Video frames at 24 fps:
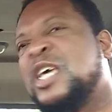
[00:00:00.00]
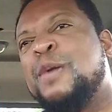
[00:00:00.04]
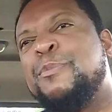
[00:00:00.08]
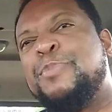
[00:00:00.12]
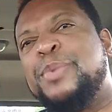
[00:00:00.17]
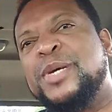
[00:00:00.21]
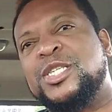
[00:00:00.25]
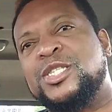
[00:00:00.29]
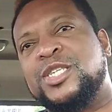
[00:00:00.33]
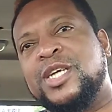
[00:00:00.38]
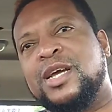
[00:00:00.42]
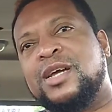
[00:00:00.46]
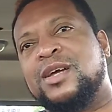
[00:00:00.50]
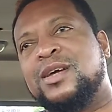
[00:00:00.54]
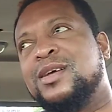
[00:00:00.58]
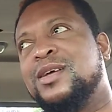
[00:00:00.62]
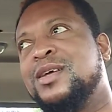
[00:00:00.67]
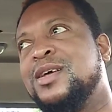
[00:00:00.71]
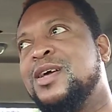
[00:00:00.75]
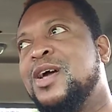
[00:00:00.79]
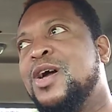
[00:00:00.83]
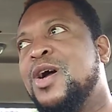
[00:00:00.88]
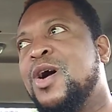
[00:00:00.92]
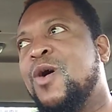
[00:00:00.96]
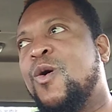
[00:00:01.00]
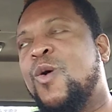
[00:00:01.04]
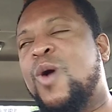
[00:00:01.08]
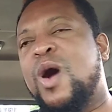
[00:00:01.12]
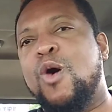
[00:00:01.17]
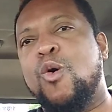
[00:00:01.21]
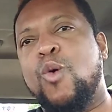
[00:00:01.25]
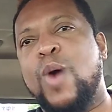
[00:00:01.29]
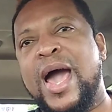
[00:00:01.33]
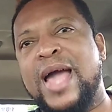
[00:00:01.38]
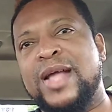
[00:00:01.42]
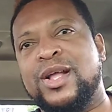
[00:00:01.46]
hippie chick
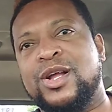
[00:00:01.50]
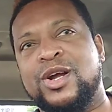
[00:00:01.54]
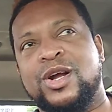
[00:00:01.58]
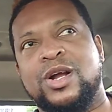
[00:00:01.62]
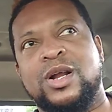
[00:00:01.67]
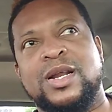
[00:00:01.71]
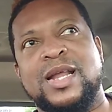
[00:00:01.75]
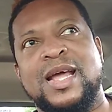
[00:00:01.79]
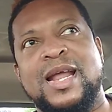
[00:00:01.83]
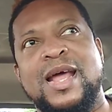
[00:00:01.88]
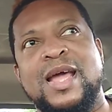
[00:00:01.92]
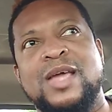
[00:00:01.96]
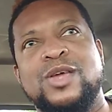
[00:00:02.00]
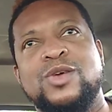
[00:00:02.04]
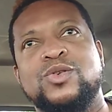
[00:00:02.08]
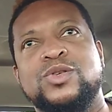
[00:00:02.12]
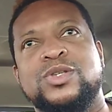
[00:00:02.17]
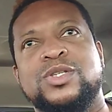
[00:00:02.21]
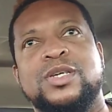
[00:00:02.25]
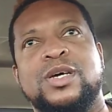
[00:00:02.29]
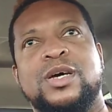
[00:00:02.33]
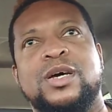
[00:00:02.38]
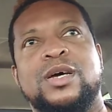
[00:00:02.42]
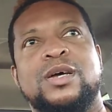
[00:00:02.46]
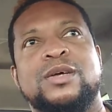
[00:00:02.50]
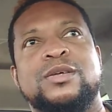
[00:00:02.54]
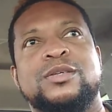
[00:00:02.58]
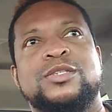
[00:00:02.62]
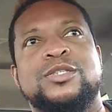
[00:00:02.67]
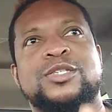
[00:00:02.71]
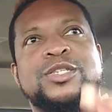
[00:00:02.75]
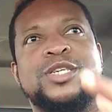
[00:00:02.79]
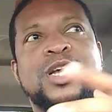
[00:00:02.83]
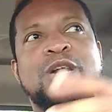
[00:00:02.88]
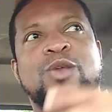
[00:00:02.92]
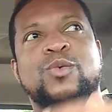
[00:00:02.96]
or white girl that I used to
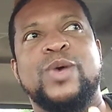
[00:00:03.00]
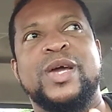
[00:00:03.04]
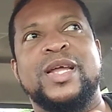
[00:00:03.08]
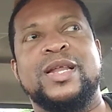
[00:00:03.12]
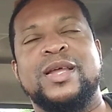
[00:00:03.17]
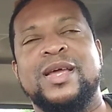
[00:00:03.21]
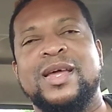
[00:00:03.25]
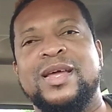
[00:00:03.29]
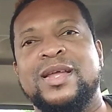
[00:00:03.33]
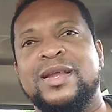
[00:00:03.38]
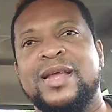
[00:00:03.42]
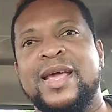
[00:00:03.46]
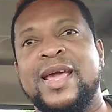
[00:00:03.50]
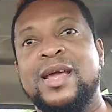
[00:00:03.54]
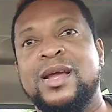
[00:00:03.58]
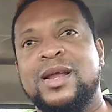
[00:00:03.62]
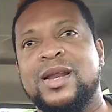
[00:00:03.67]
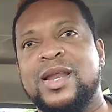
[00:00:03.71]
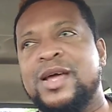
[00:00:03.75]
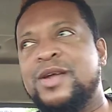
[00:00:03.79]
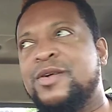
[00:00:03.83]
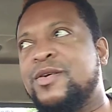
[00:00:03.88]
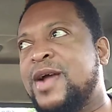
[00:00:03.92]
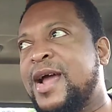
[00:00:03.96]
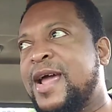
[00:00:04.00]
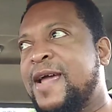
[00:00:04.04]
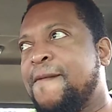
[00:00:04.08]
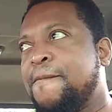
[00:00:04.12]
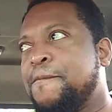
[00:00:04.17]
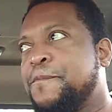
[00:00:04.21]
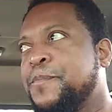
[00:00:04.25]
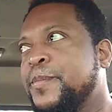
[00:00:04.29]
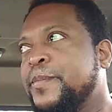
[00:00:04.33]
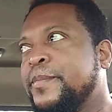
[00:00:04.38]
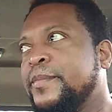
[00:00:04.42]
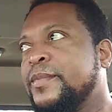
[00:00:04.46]
chill with in England, right?
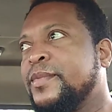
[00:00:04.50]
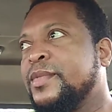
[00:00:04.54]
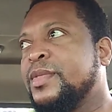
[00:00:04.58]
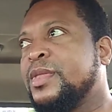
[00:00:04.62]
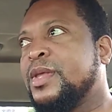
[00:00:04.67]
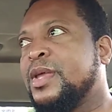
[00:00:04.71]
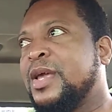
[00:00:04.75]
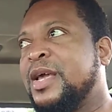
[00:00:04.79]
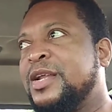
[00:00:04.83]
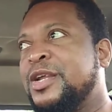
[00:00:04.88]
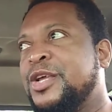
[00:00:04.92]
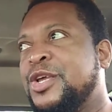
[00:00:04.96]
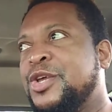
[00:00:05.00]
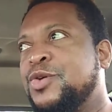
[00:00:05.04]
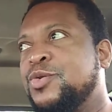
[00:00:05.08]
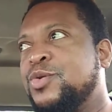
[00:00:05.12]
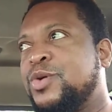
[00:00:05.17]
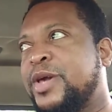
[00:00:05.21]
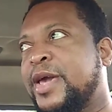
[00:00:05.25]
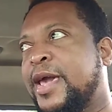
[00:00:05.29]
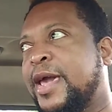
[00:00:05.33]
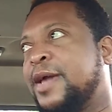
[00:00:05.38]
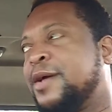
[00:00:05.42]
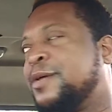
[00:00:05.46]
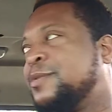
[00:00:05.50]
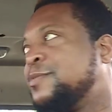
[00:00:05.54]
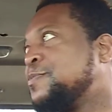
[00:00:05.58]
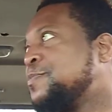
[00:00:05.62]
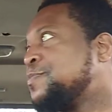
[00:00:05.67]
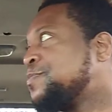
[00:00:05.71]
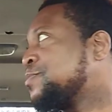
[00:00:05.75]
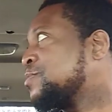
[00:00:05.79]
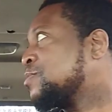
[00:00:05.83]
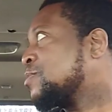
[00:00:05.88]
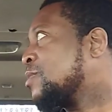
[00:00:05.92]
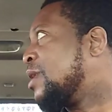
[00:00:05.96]
In the UK.
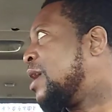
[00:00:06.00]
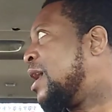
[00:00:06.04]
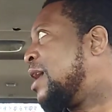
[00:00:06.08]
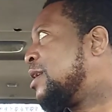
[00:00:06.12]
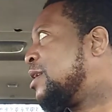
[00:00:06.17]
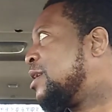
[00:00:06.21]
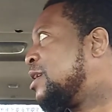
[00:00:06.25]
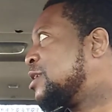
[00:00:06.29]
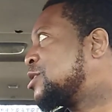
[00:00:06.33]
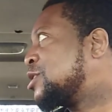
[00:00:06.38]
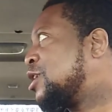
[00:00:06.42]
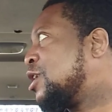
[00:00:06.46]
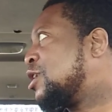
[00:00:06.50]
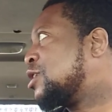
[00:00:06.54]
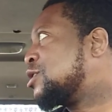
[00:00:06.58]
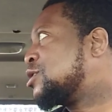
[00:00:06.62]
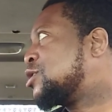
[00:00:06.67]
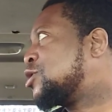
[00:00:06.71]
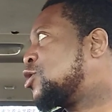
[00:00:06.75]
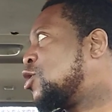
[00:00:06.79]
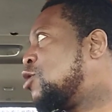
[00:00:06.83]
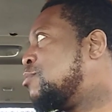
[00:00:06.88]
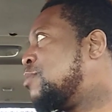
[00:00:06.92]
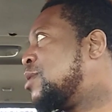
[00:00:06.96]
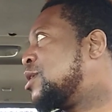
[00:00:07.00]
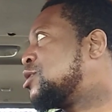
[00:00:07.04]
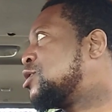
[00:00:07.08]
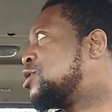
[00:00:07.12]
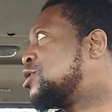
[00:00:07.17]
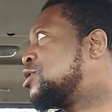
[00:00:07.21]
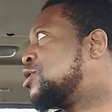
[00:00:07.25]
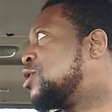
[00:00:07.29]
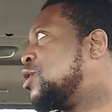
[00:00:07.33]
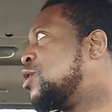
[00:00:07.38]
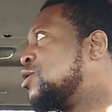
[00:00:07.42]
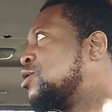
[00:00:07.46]
And this girl so much
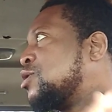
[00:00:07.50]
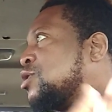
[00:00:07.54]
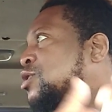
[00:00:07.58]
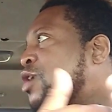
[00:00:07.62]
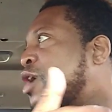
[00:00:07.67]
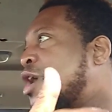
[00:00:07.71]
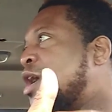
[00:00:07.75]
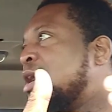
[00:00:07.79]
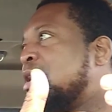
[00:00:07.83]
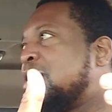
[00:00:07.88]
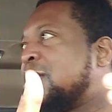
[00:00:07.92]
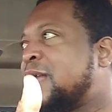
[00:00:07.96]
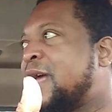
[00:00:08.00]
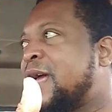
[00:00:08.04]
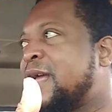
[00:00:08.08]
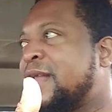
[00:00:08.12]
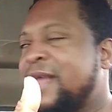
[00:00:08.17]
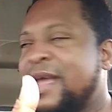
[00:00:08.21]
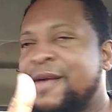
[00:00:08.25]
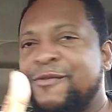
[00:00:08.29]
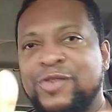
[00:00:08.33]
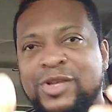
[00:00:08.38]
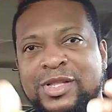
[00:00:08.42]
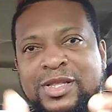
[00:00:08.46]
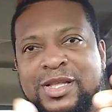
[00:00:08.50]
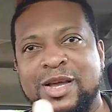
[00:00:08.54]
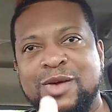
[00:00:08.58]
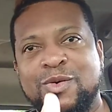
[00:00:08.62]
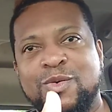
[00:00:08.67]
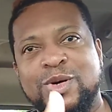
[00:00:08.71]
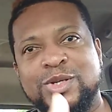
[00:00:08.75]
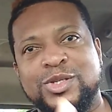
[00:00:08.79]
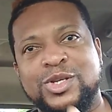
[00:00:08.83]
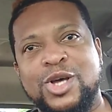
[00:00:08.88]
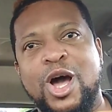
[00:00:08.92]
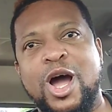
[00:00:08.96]
so thought that everything
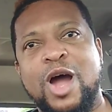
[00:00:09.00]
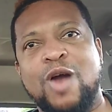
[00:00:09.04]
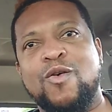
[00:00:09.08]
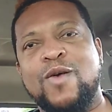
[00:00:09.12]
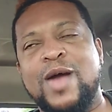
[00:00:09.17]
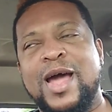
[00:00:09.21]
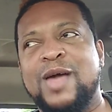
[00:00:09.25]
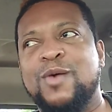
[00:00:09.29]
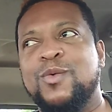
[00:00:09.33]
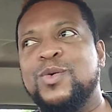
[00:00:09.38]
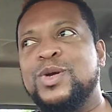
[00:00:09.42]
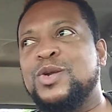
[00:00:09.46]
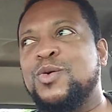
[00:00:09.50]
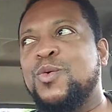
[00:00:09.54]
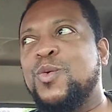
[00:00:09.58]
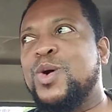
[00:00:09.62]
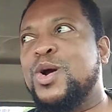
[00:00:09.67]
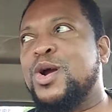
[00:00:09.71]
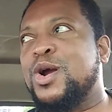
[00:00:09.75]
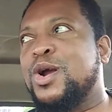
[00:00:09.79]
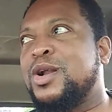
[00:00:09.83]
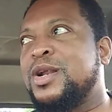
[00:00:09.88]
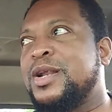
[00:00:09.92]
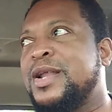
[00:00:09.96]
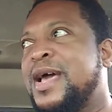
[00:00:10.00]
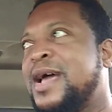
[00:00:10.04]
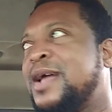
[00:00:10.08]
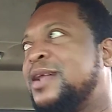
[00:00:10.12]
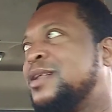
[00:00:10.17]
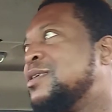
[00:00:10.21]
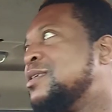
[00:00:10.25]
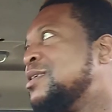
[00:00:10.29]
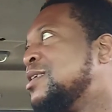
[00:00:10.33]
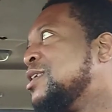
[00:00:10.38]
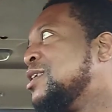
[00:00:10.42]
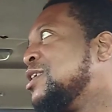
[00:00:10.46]
was alright with the world that
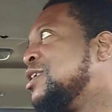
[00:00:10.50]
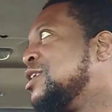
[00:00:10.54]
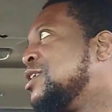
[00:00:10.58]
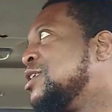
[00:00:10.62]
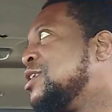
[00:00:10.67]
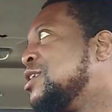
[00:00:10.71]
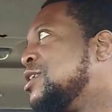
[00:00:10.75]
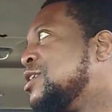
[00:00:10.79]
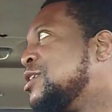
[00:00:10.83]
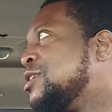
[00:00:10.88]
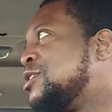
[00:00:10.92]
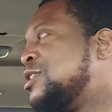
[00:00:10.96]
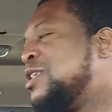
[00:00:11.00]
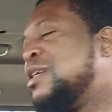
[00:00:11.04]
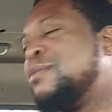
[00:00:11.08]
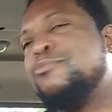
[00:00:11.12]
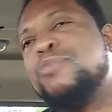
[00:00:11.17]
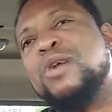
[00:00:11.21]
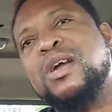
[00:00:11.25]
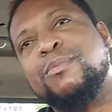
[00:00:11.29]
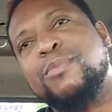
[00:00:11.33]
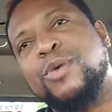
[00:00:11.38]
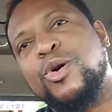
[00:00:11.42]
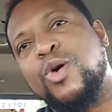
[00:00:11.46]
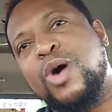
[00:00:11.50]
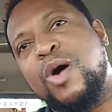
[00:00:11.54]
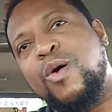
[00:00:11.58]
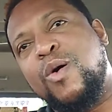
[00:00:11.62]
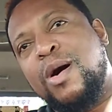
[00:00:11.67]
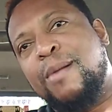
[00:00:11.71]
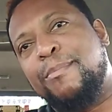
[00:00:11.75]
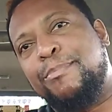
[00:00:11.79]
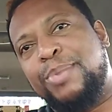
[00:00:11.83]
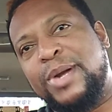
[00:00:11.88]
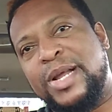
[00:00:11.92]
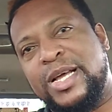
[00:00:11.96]
she bring me go
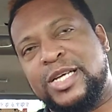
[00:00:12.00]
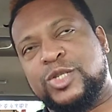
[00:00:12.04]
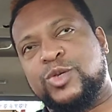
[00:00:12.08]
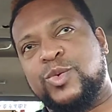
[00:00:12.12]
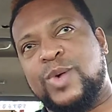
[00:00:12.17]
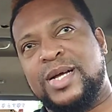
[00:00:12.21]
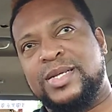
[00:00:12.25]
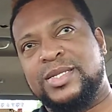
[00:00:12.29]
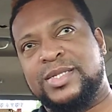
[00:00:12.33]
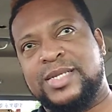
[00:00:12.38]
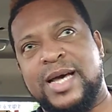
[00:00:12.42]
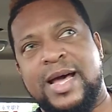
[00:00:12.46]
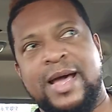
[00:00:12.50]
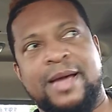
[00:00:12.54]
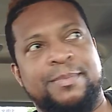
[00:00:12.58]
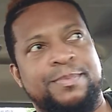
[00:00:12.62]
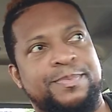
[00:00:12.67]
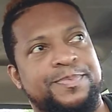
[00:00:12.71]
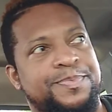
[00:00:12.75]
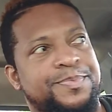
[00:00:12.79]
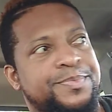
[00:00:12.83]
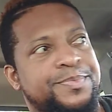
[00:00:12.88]
one place one time.